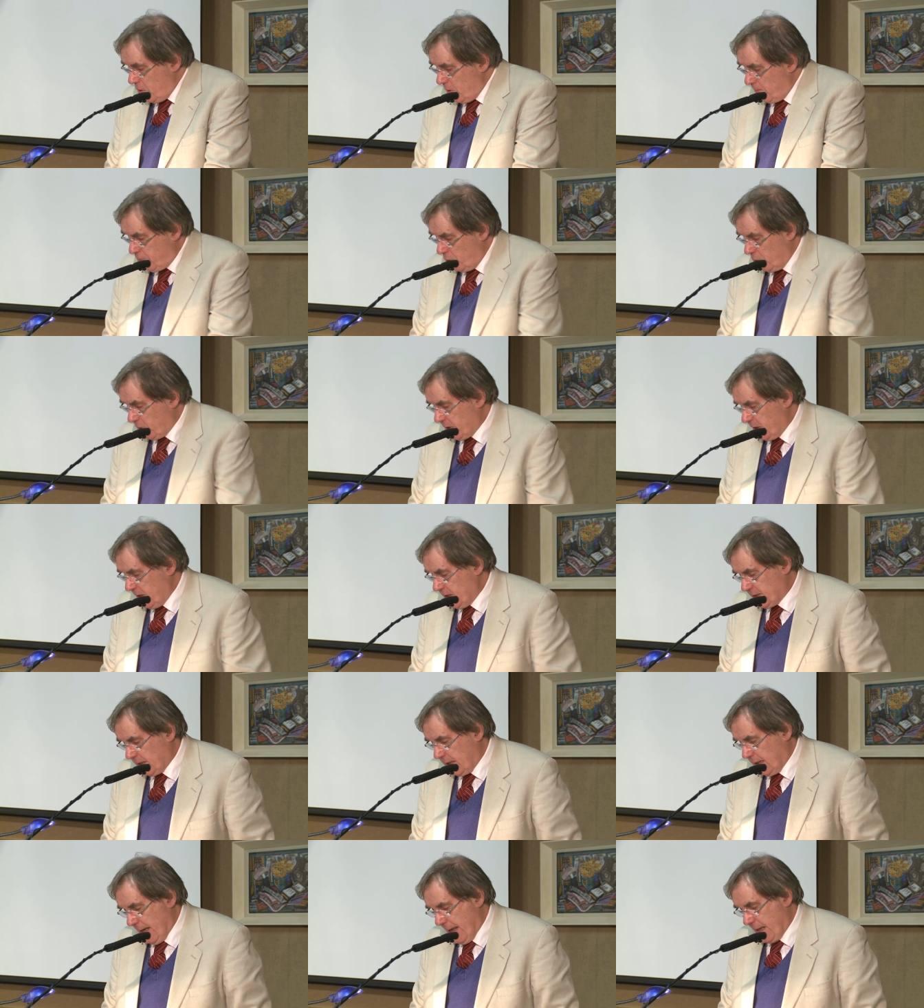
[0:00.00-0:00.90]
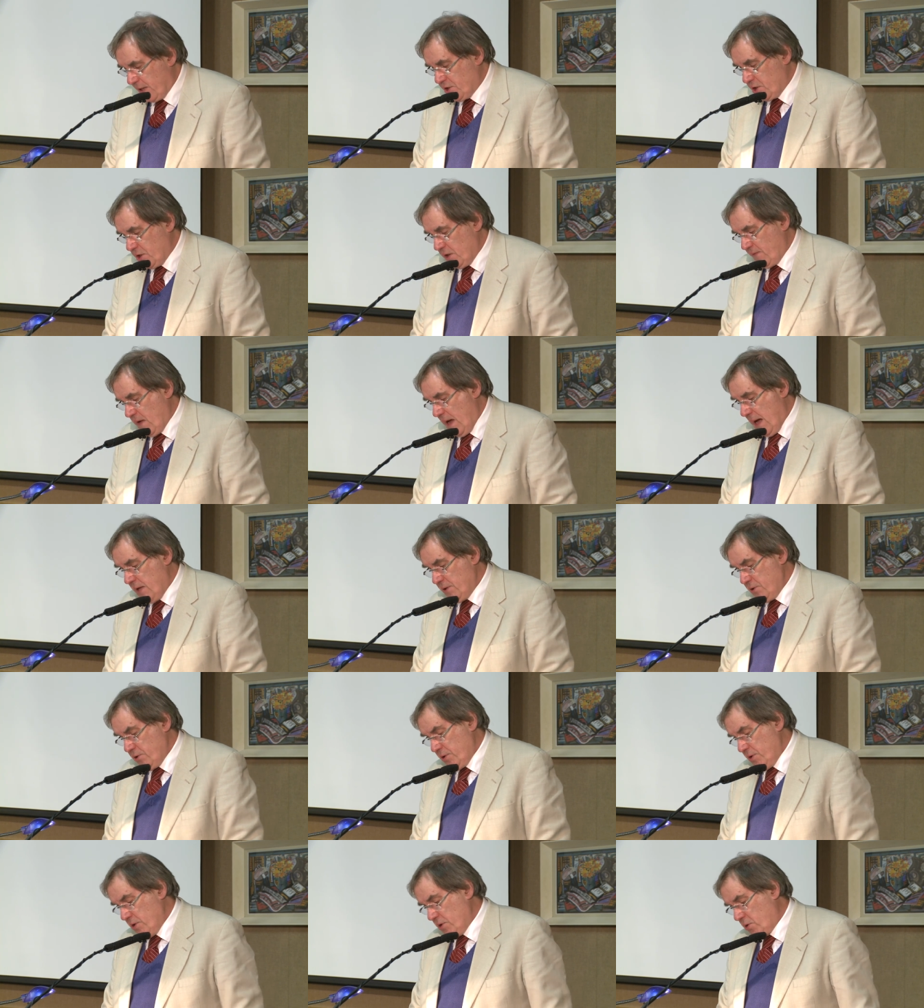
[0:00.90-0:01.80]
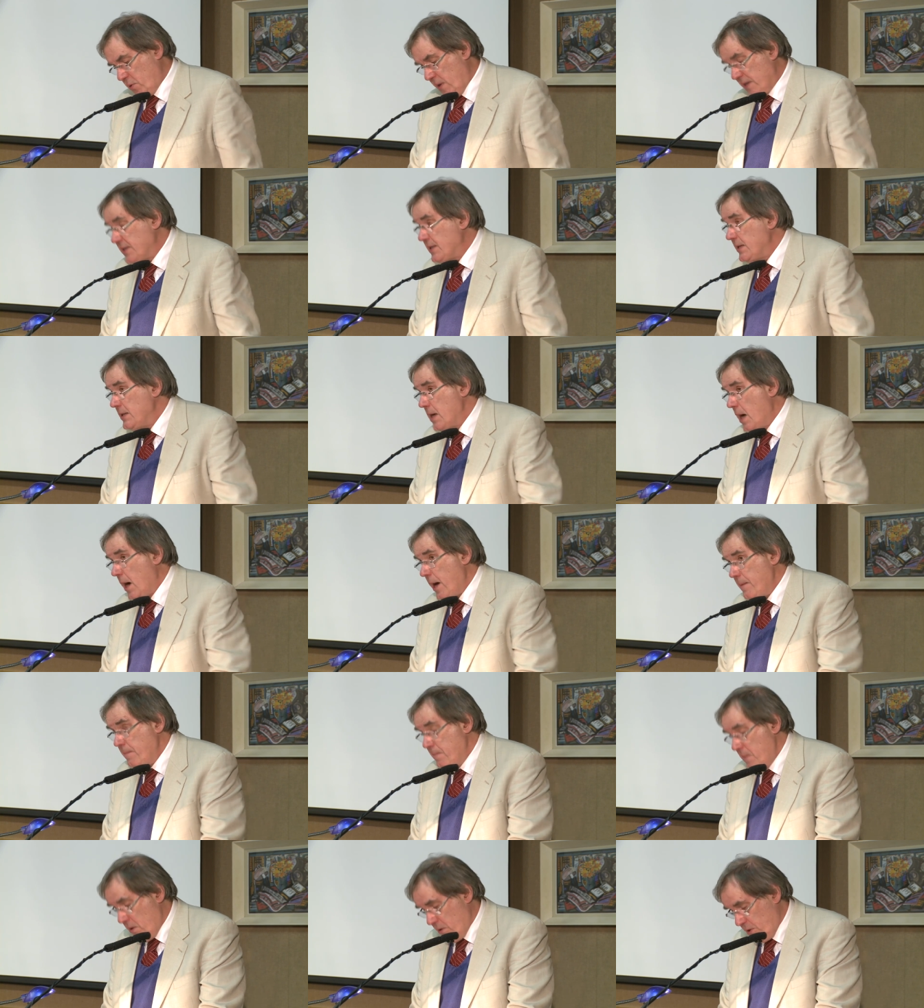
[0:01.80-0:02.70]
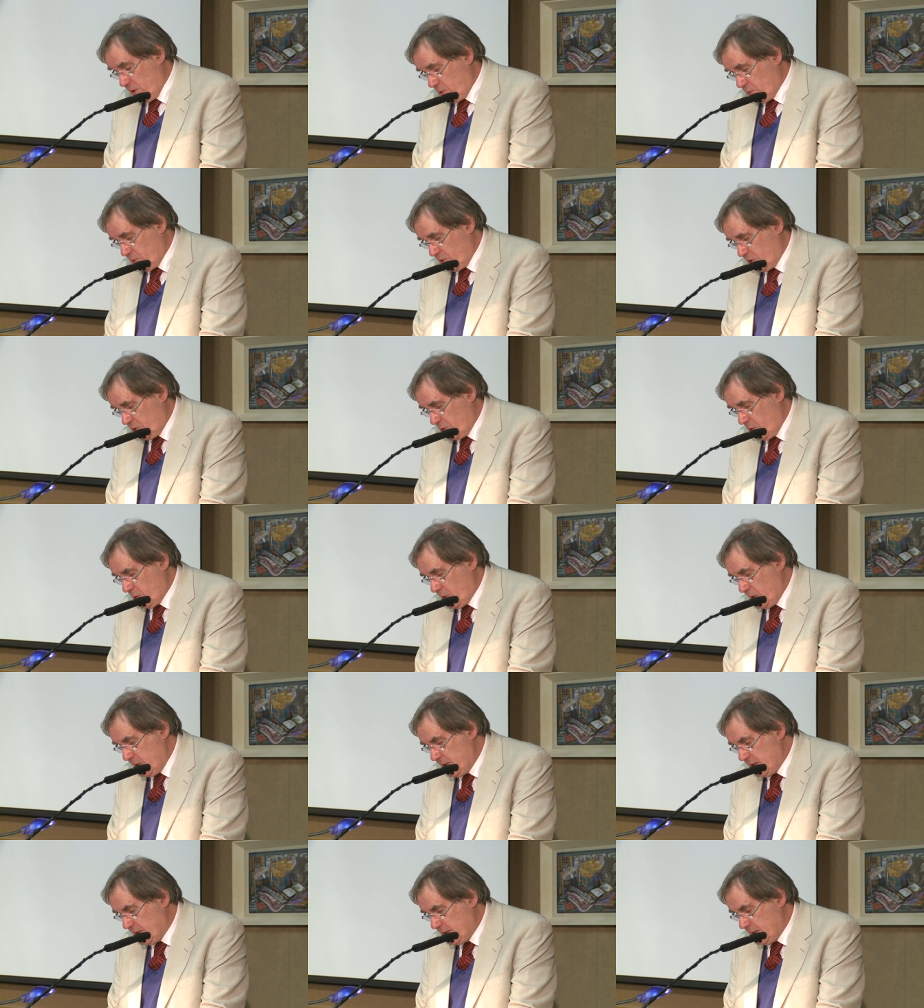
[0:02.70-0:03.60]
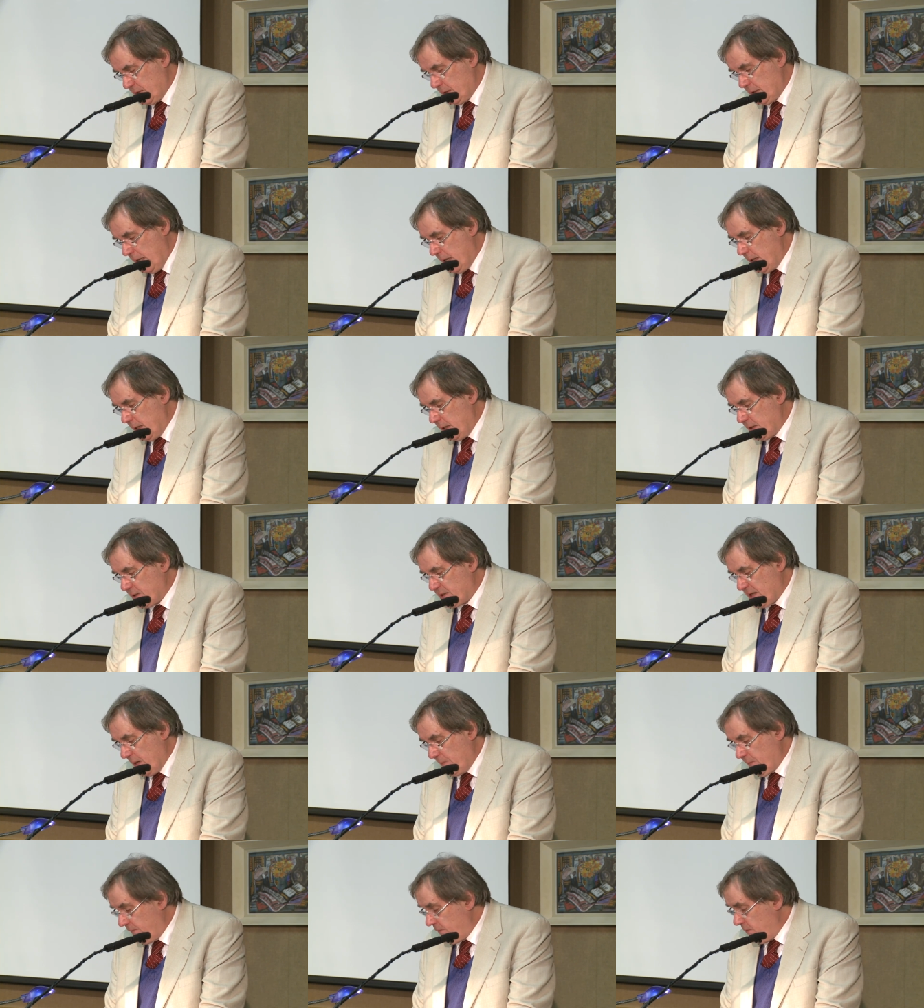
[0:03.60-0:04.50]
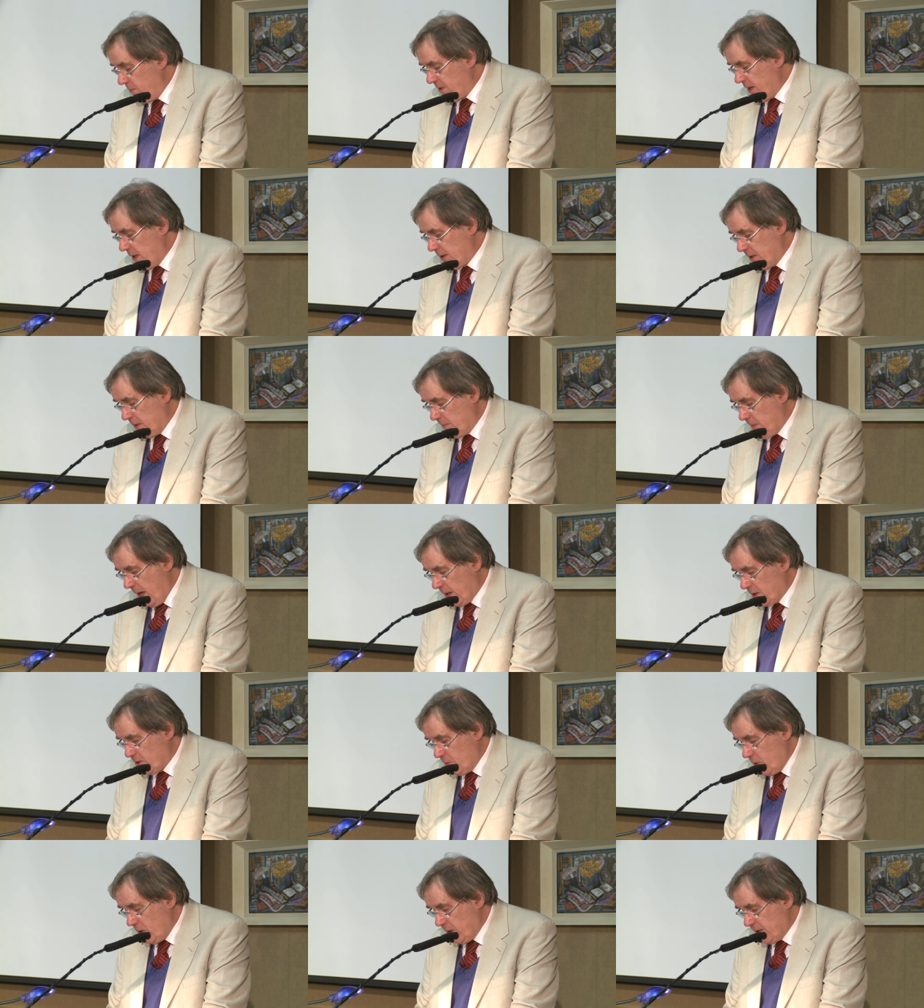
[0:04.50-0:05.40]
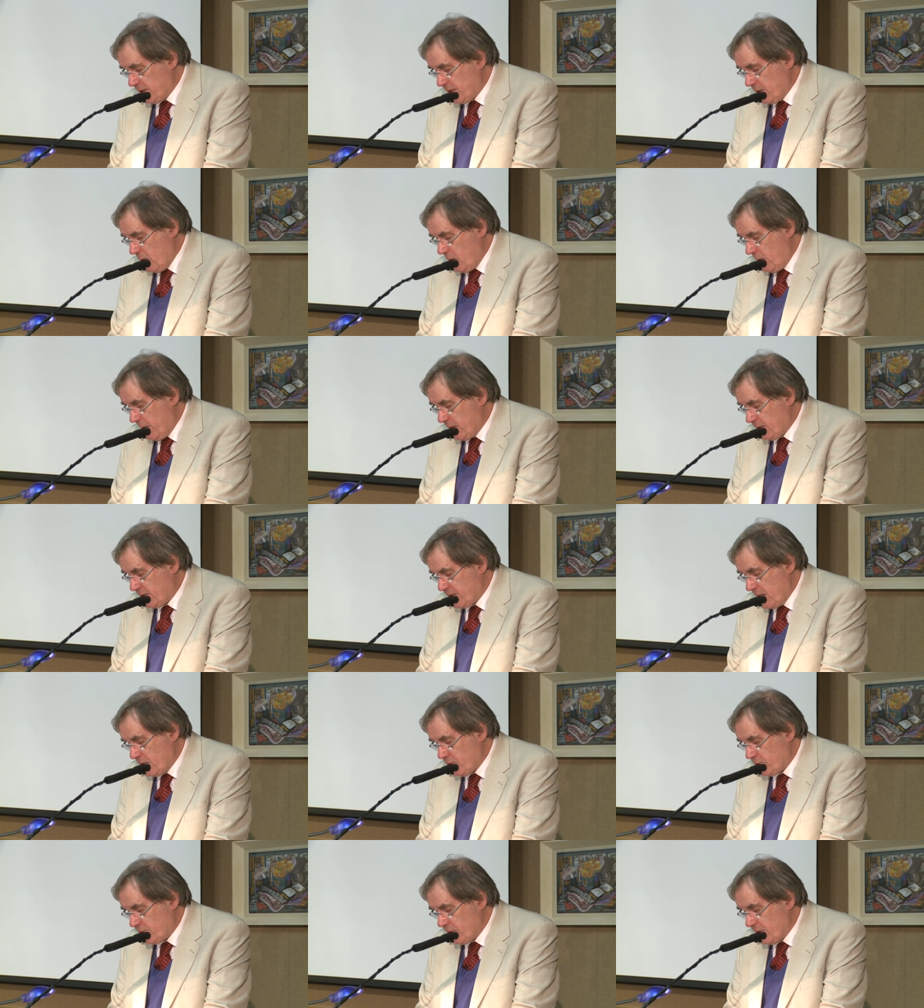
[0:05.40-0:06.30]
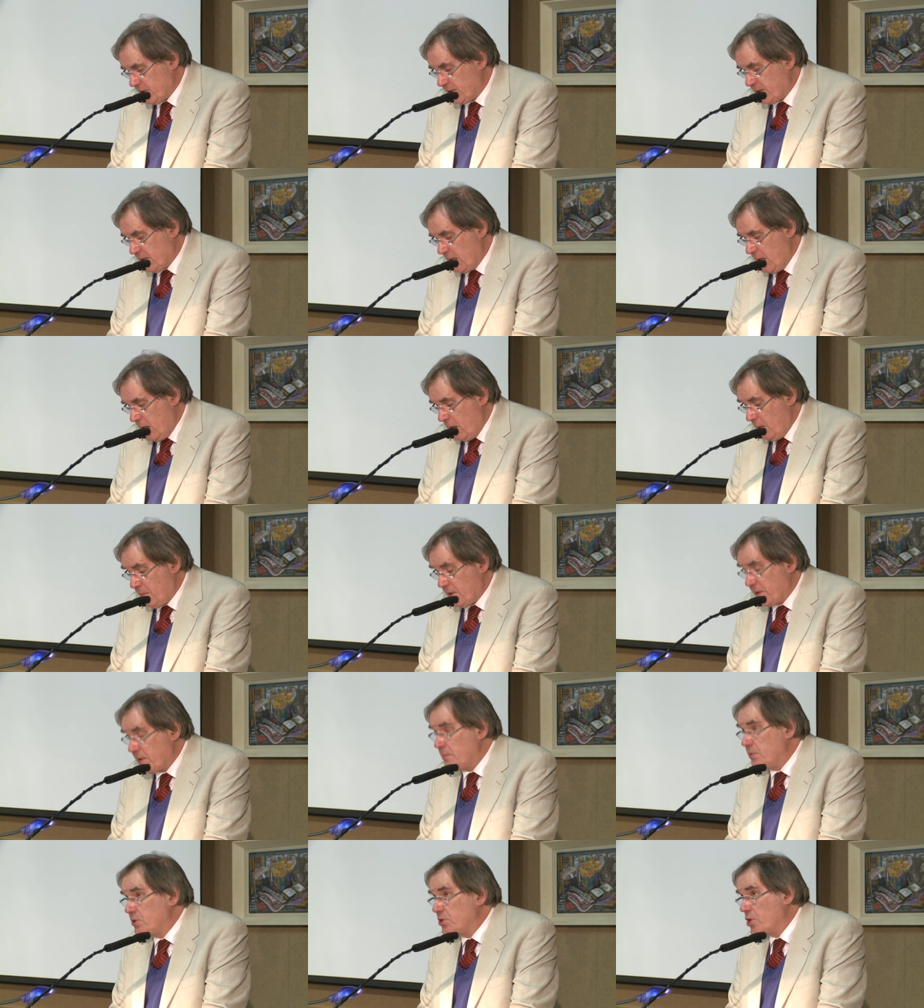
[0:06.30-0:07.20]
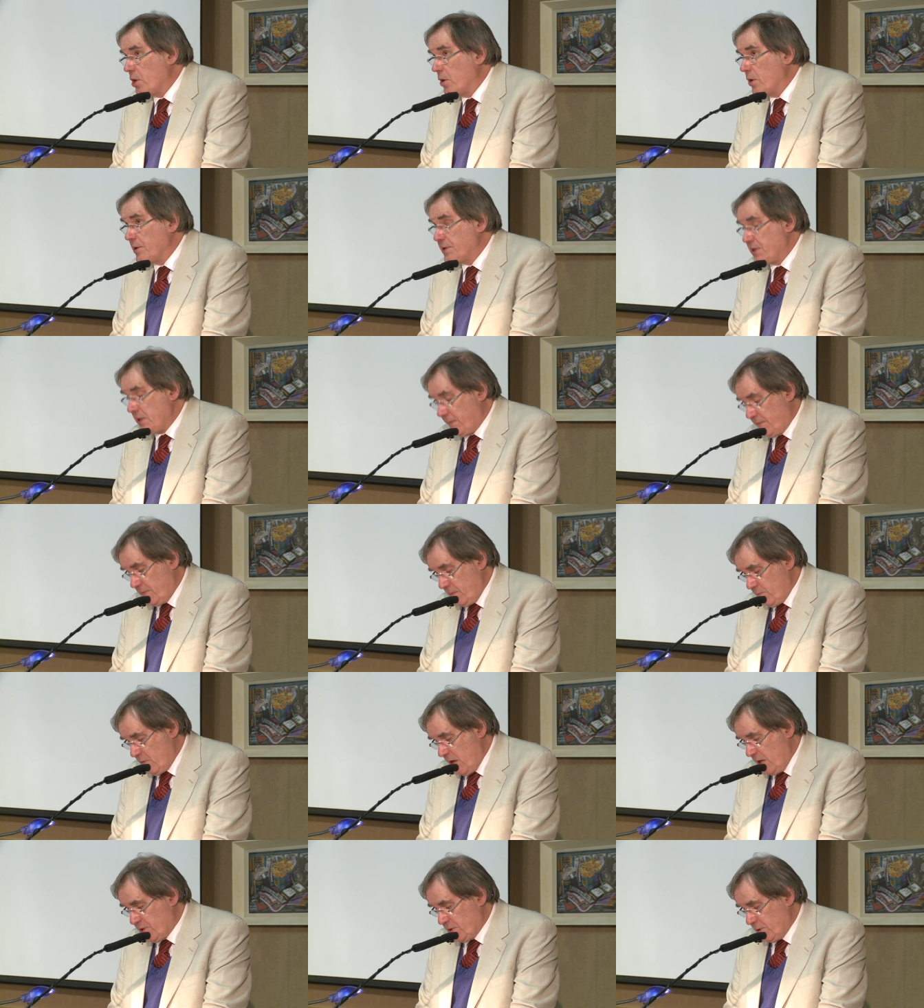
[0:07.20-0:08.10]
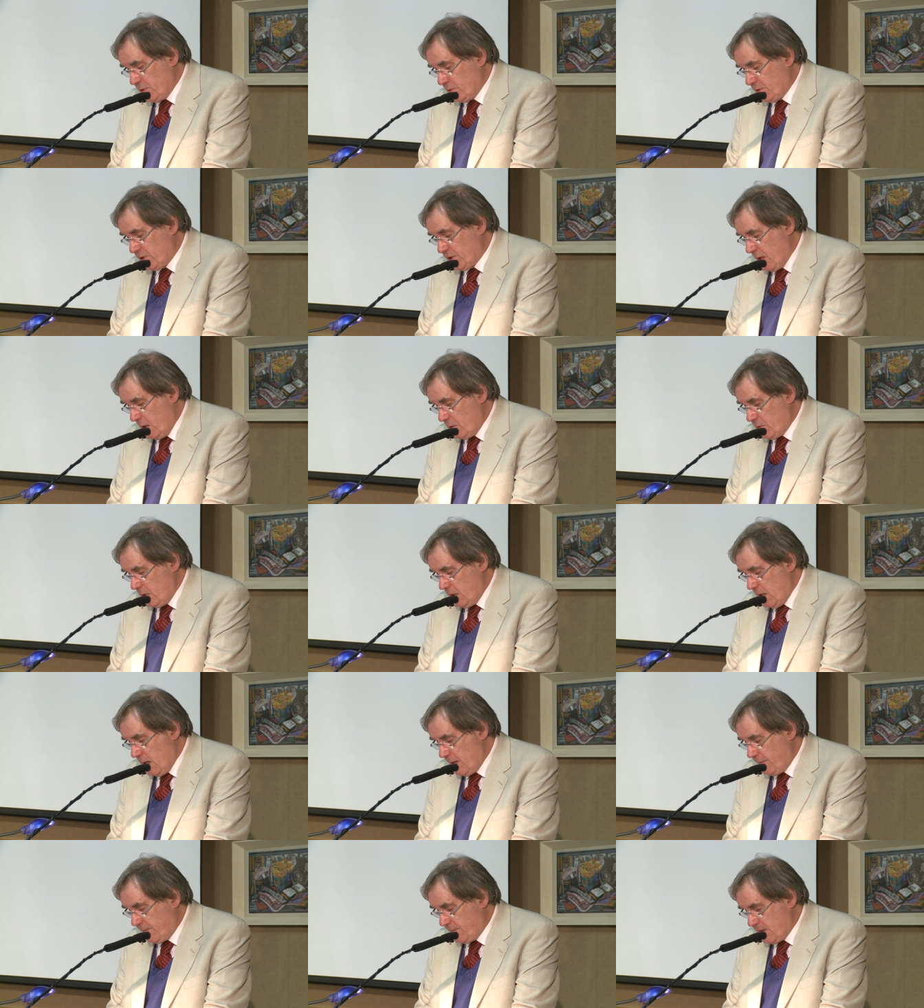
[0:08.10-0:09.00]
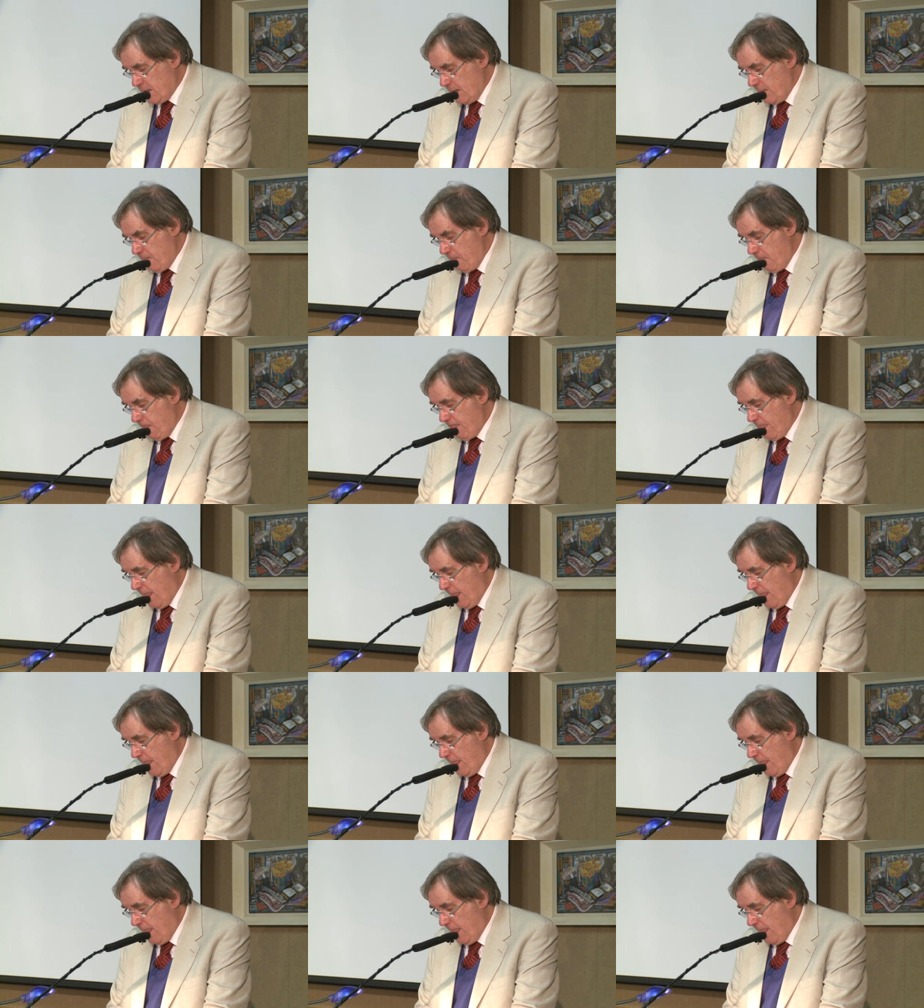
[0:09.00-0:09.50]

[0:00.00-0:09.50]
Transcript: The book is a collection of 129 miracle stories, some of them dating back to early, earlier centuries, but the majority from Reginald's own lifetime.